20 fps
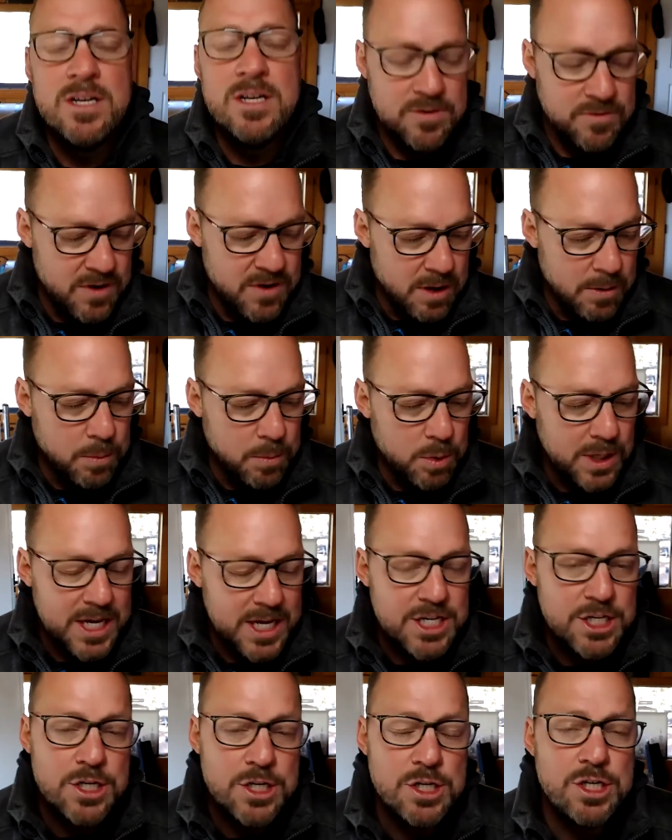develop
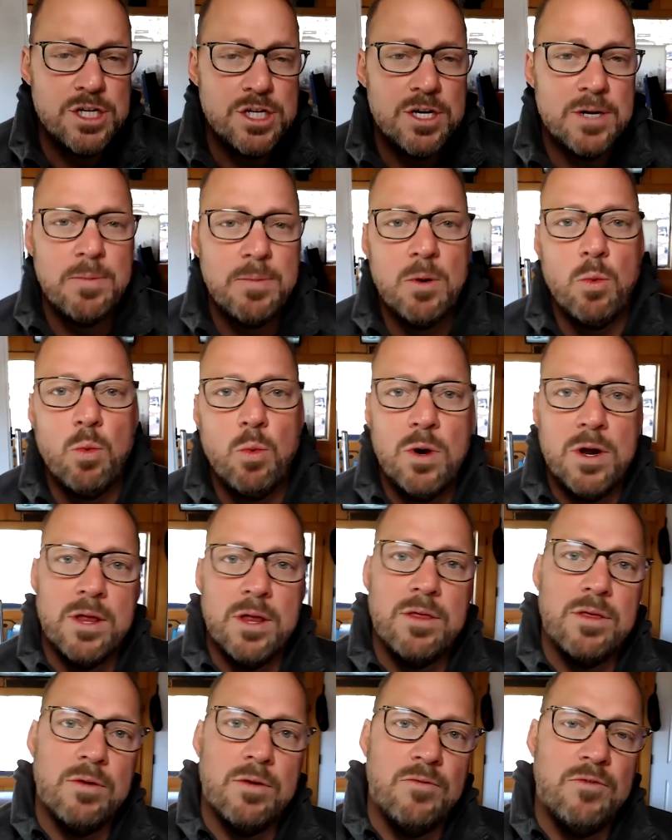relationship with